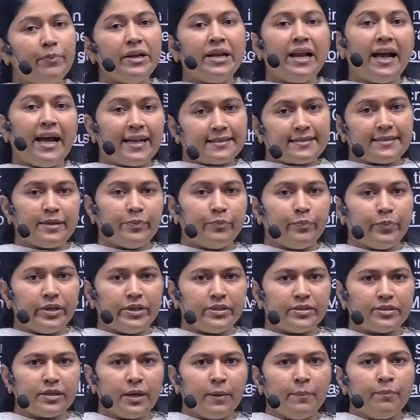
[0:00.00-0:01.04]
assemblies.
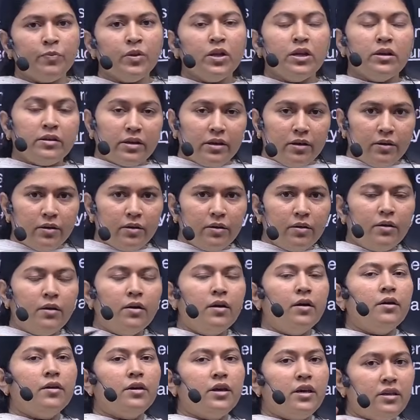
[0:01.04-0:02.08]

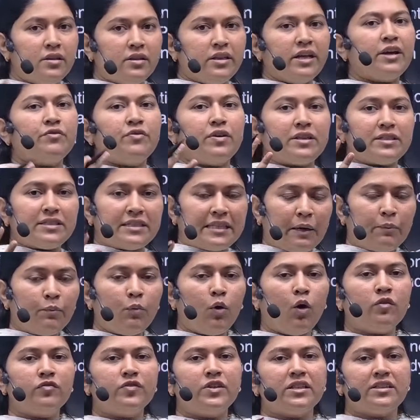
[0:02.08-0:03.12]
There were some of
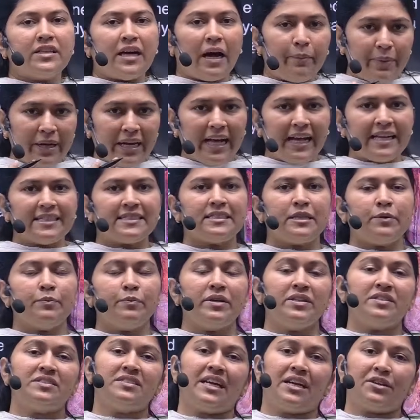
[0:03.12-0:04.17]
the Tamil assemblies
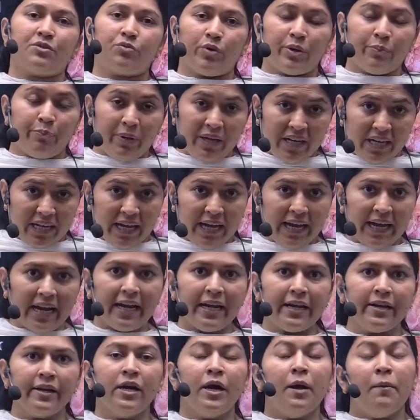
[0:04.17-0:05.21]
that were being held,
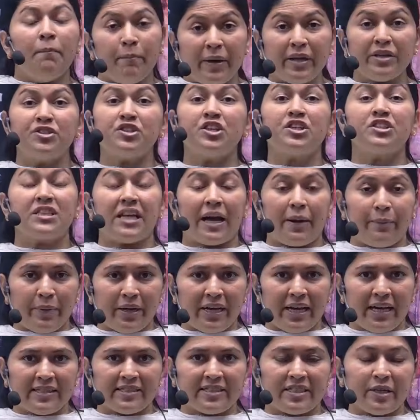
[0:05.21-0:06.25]
major Tamil
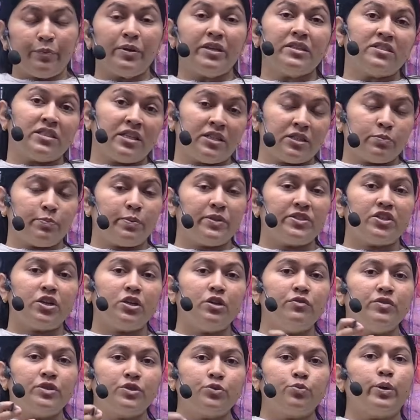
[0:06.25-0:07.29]
assemblies, especially
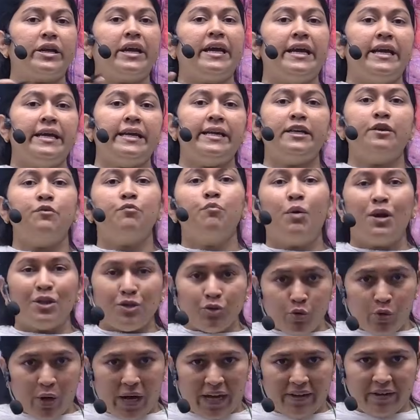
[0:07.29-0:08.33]
which were held in
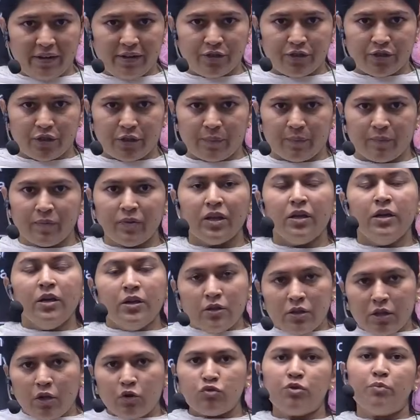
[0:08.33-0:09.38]
Madurai region. Now,
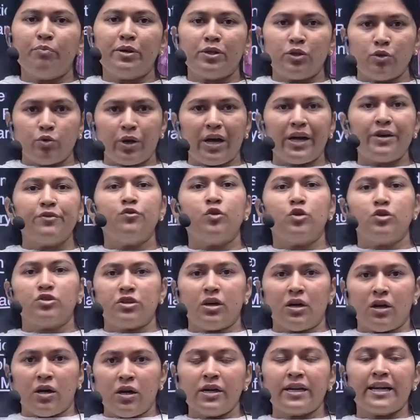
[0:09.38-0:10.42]
the Madurai was
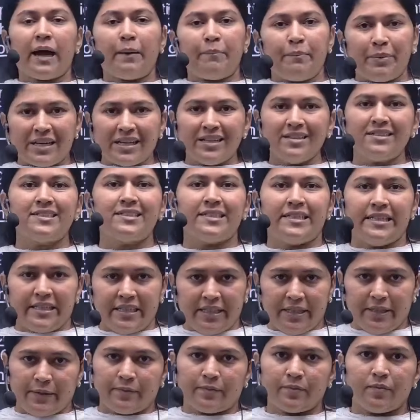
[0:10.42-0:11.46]
a capital city.
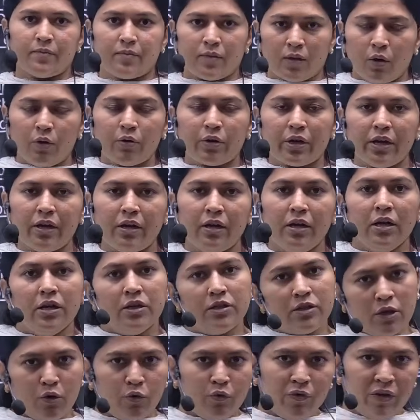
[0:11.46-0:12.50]
Okay, now
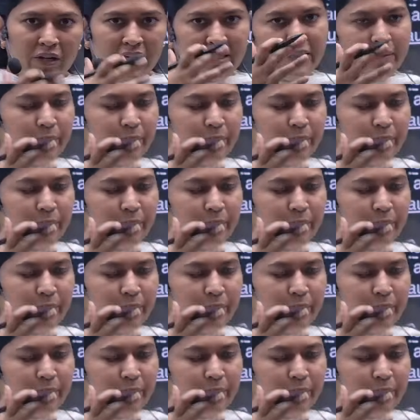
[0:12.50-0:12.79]
we'll be